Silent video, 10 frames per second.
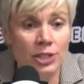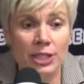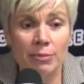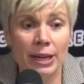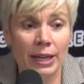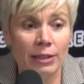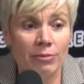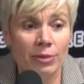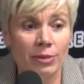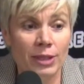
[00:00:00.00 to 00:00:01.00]
We
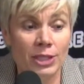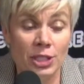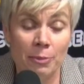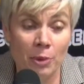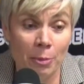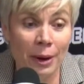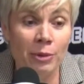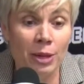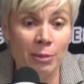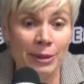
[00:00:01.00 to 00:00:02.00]
probably
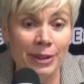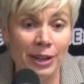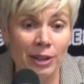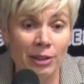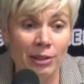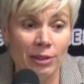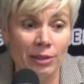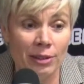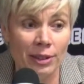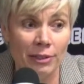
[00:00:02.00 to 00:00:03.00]
wouldn't have been there
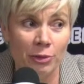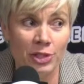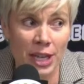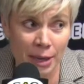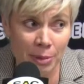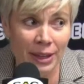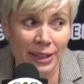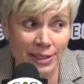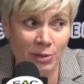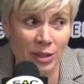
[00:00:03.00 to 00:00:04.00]
if she hadn't
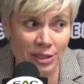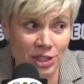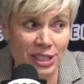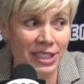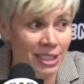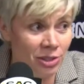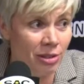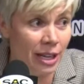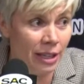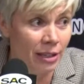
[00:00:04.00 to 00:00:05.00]
played as well as she did
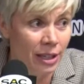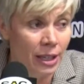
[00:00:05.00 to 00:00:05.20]
yesterday.